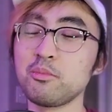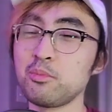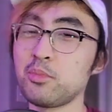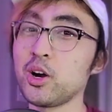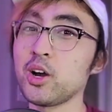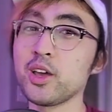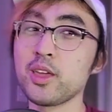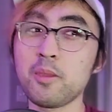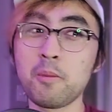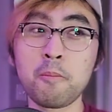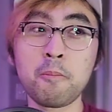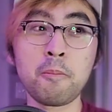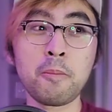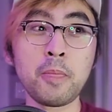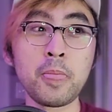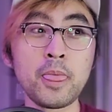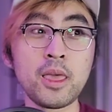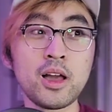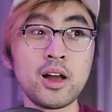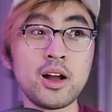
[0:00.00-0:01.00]
But
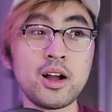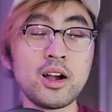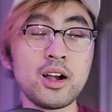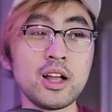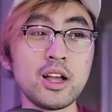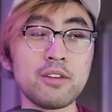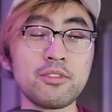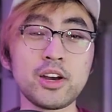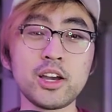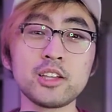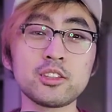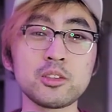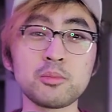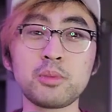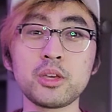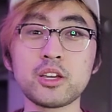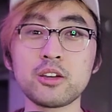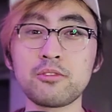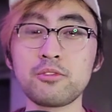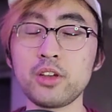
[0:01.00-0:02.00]
if I had to
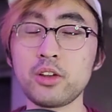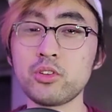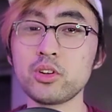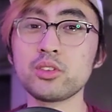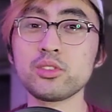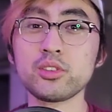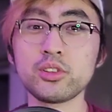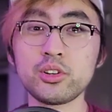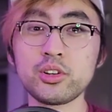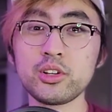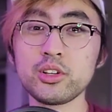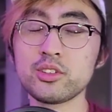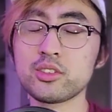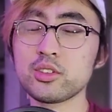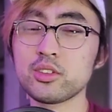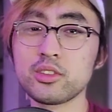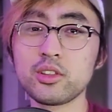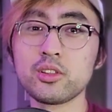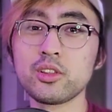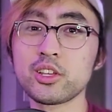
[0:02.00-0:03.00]
pick a favorite
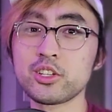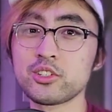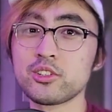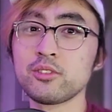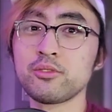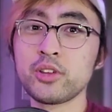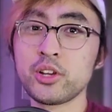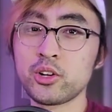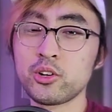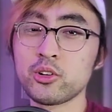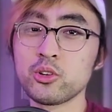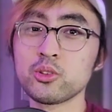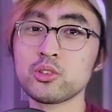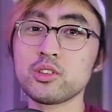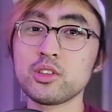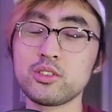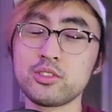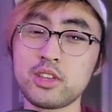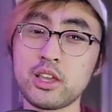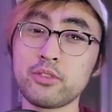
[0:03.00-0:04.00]
series, The Legend of
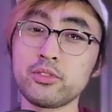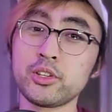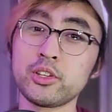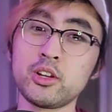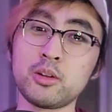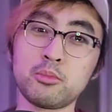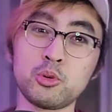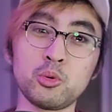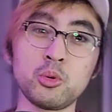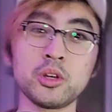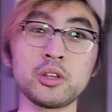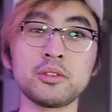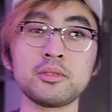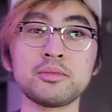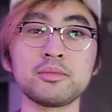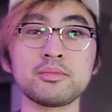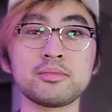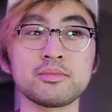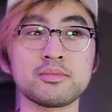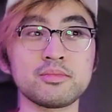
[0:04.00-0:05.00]
Heroes is definitely number
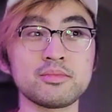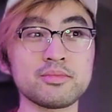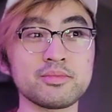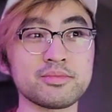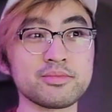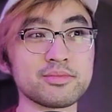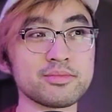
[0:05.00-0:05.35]
one.